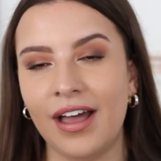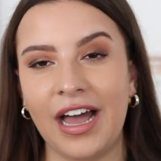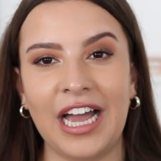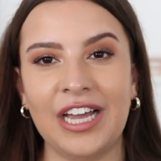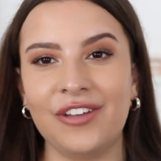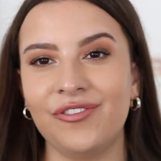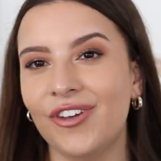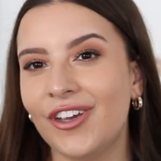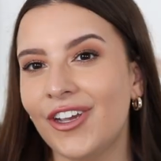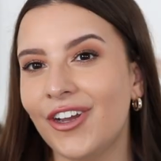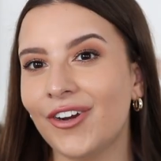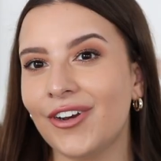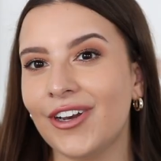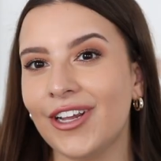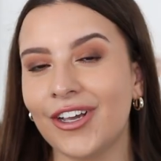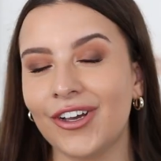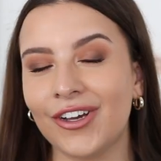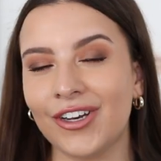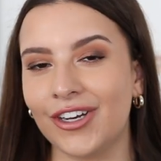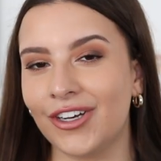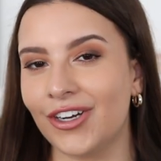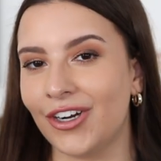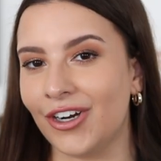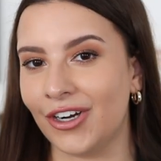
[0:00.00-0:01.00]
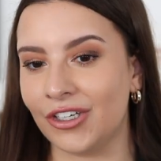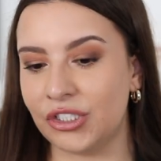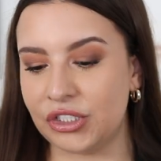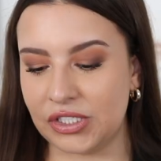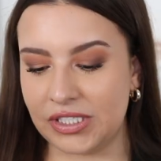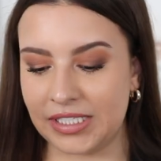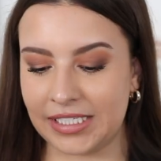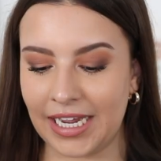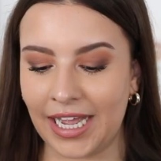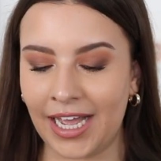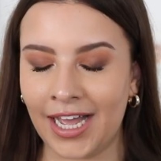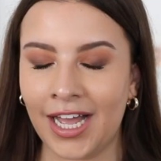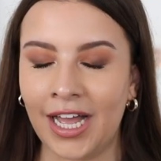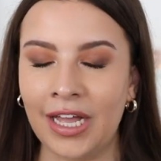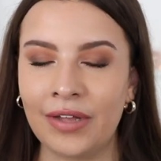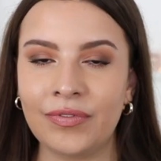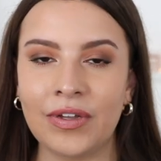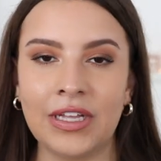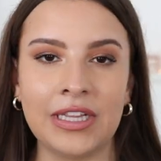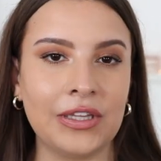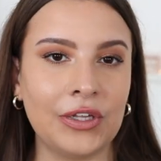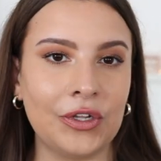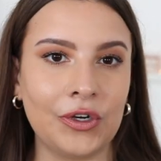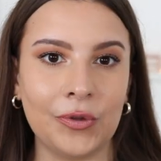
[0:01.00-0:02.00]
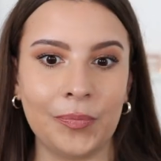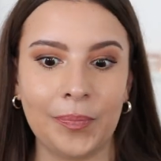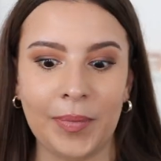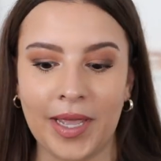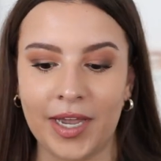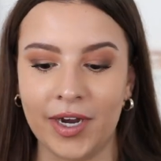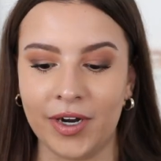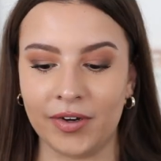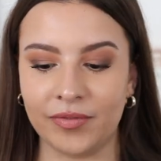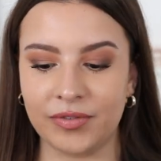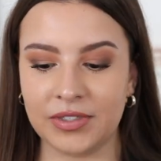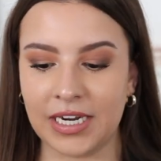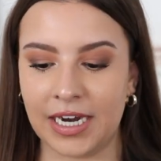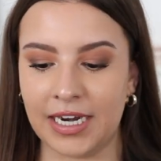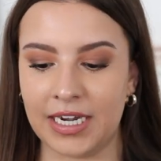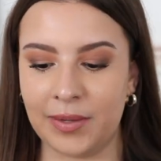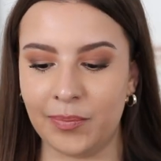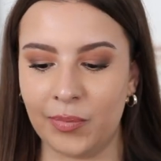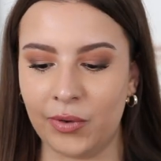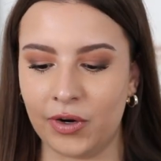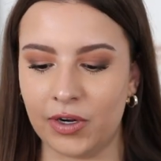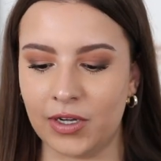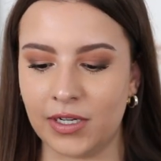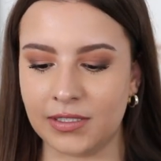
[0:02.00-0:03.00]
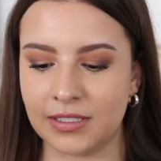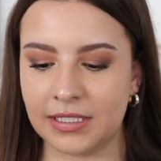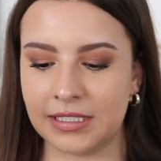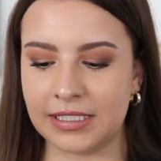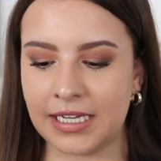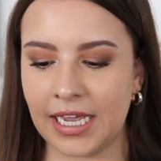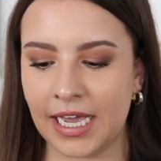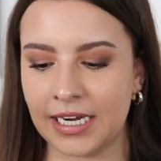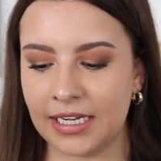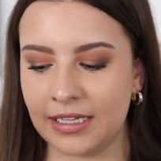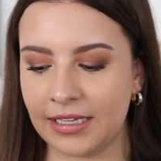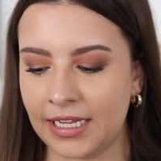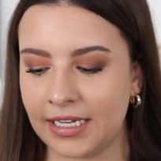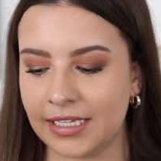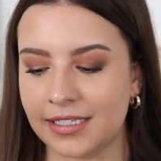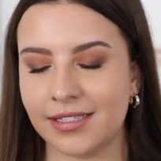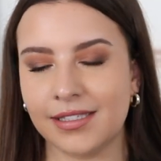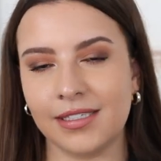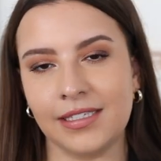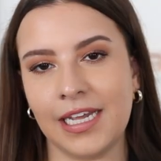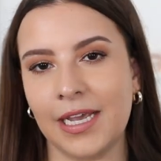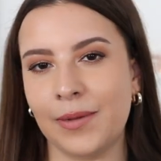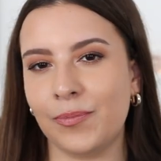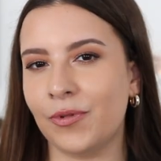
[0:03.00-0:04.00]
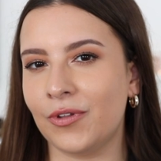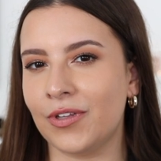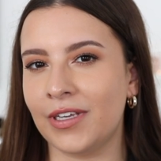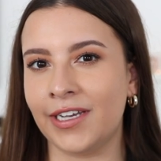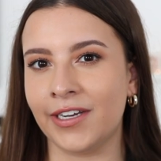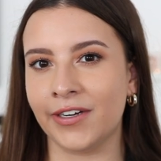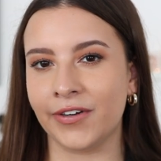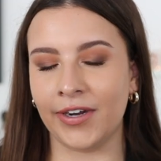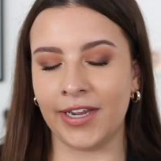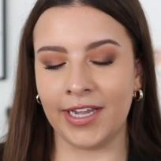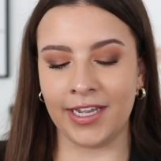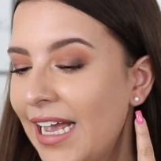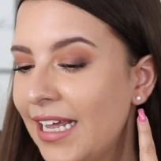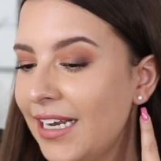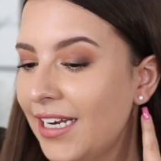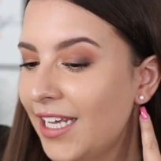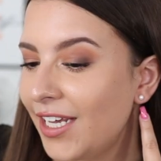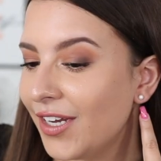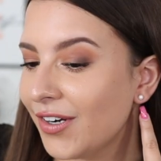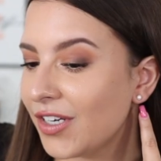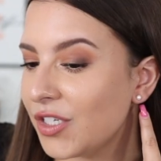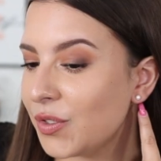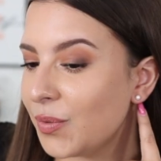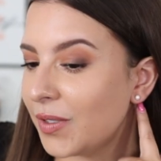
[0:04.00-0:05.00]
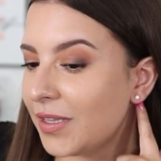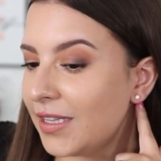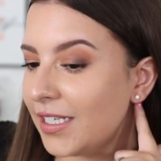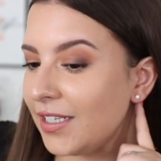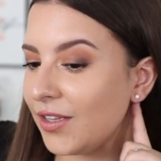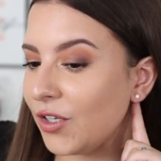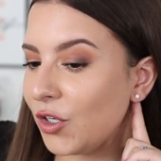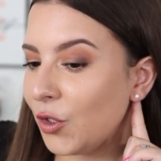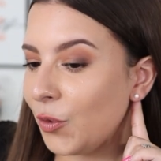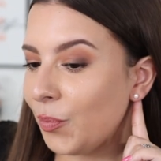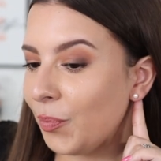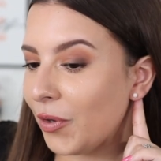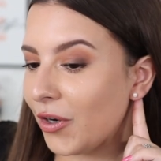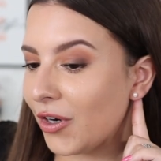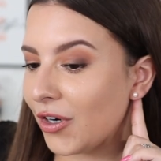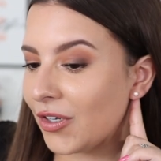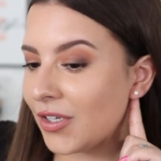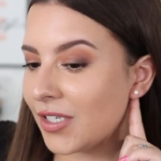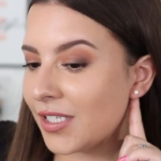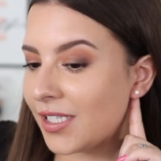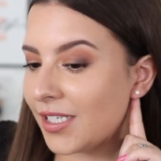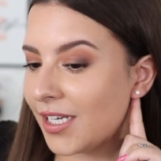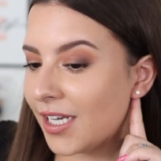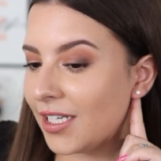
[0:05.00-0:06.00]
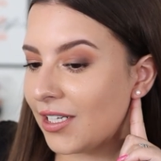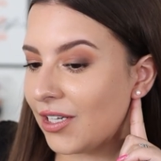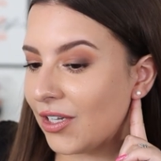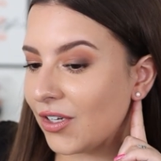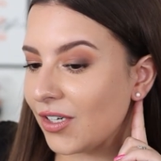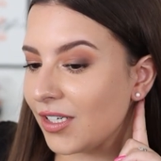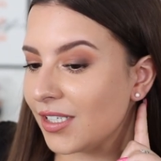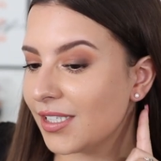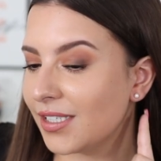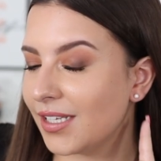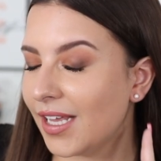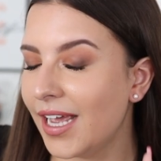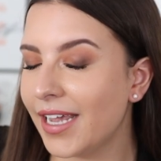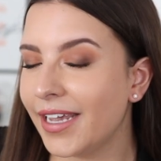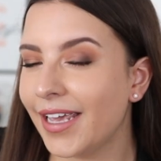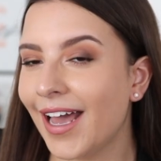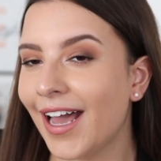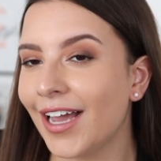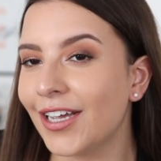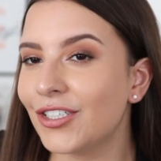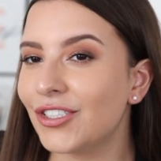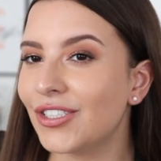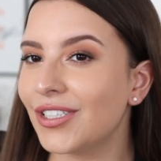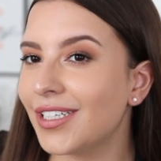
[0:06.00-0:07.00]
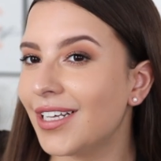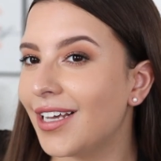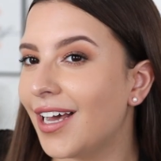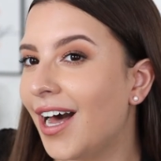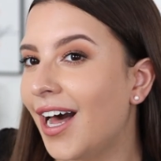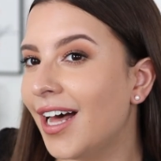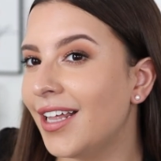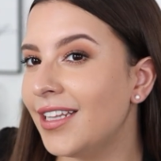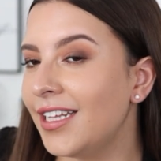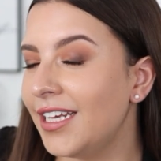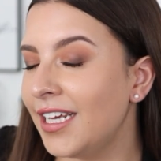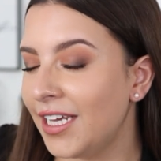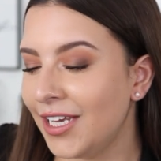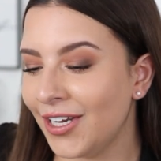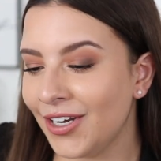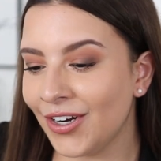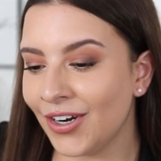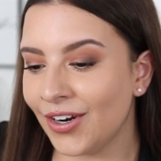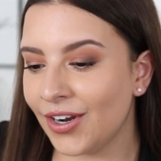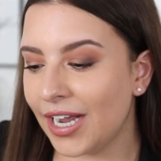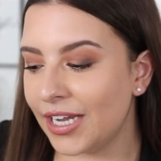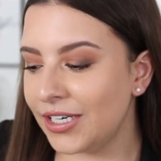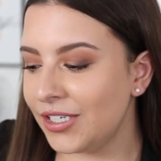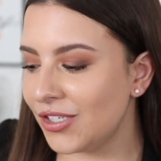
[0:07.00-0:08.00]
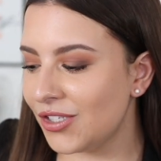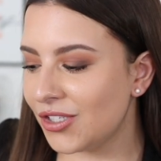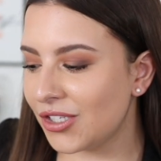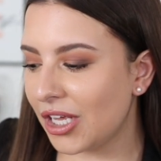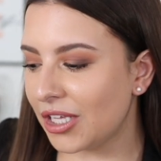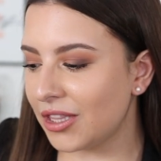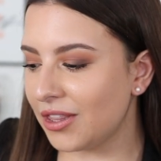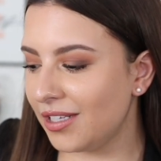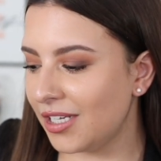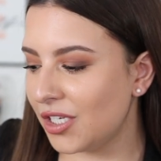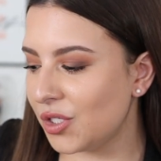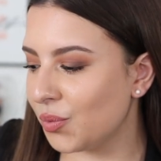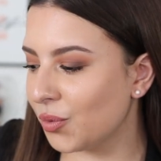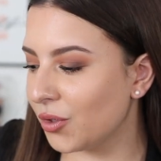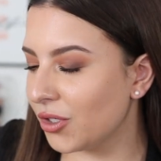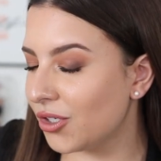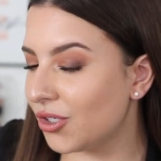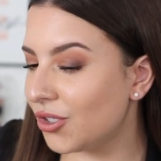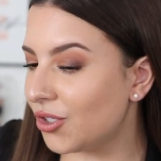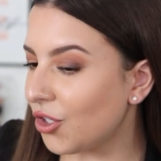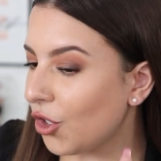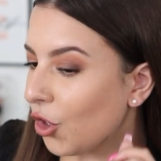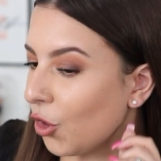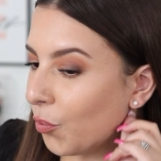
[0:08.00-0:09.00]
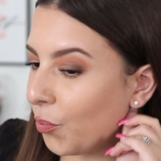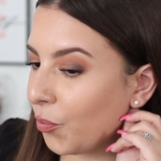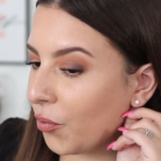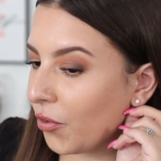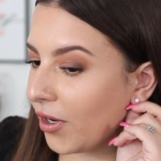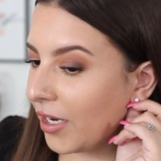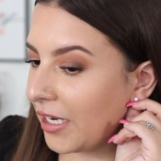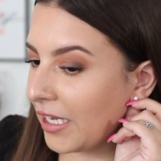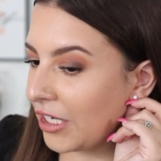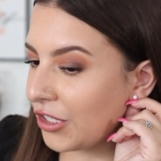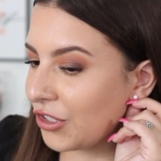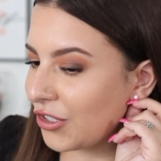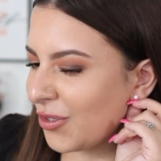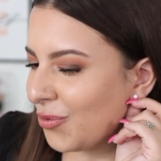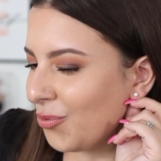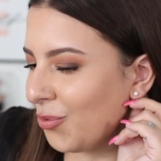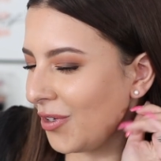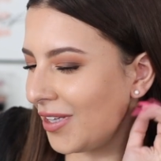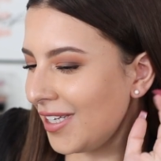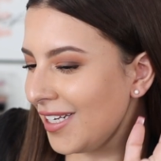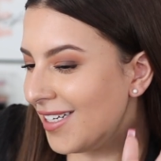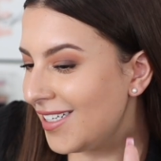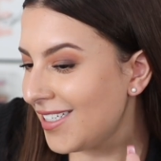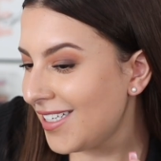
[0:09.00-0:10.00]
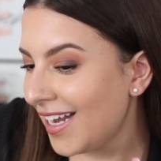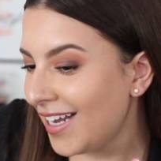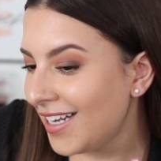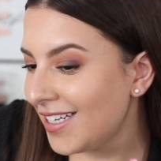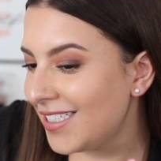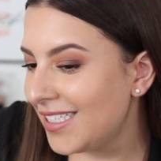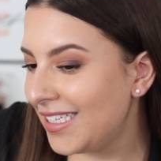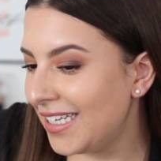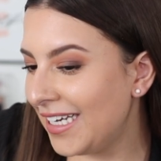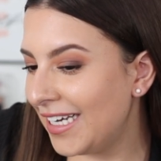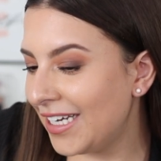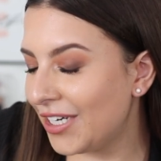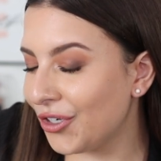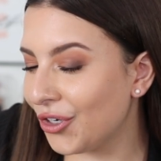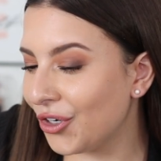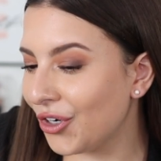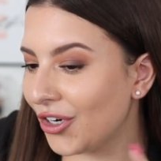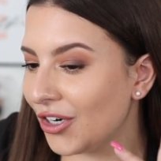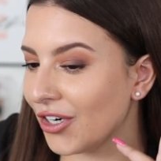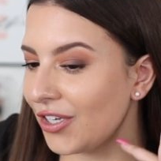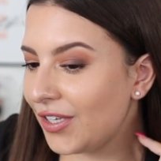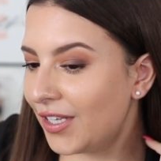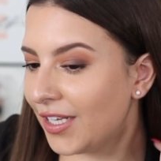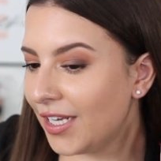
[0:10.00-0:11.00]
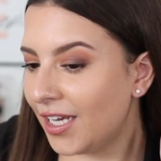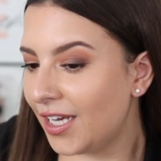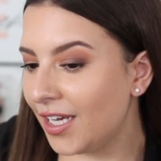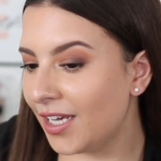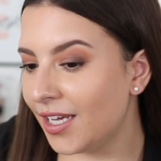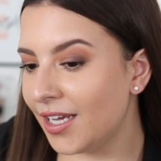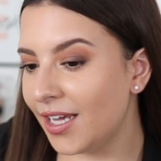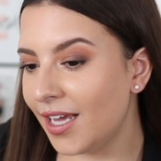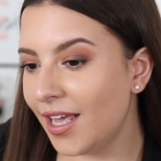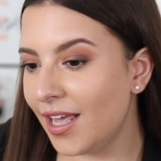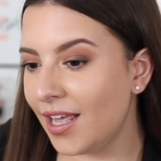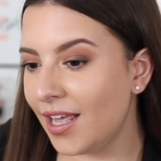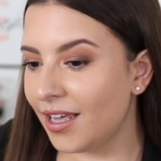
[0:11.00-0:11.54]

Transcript: I figured it couldn't hurt just to have a little pair of tiny pearls. It's kind of like a staple earring. And here's what the little pearl stud looks like actually on the ear. I just thought these were so pretty, just really dainty and girly.